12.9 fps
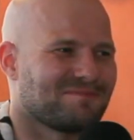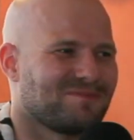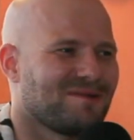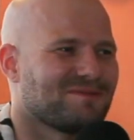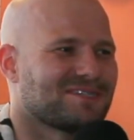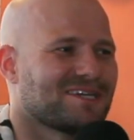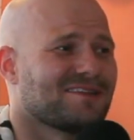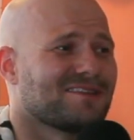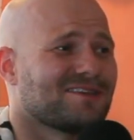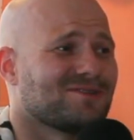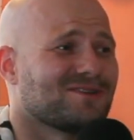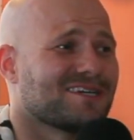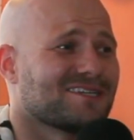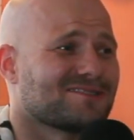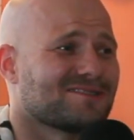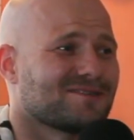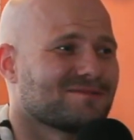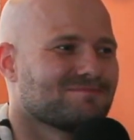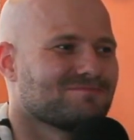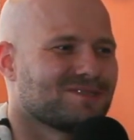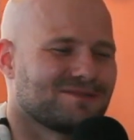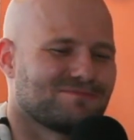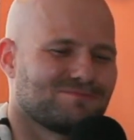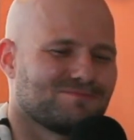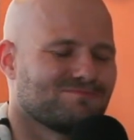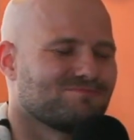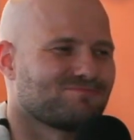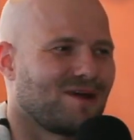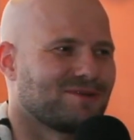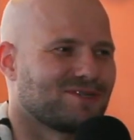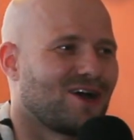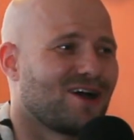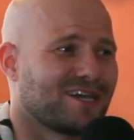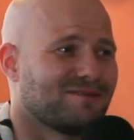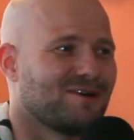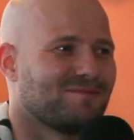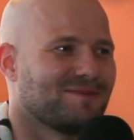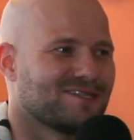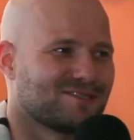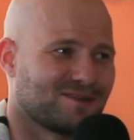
could probably tell that you guys are probably talking about me in